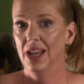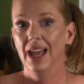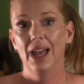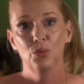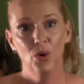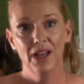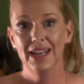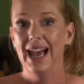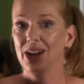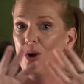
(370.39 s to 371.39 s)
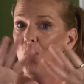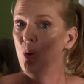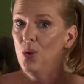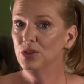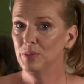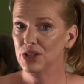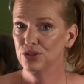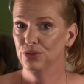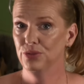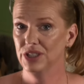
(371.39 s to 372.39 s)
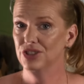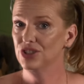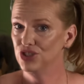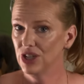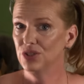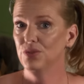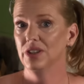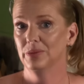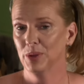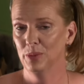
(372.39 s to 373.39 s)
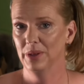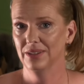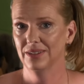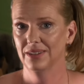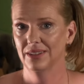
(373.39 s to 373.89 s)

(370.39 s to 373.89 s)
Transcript: and one had a whole special fridge just for this purpose.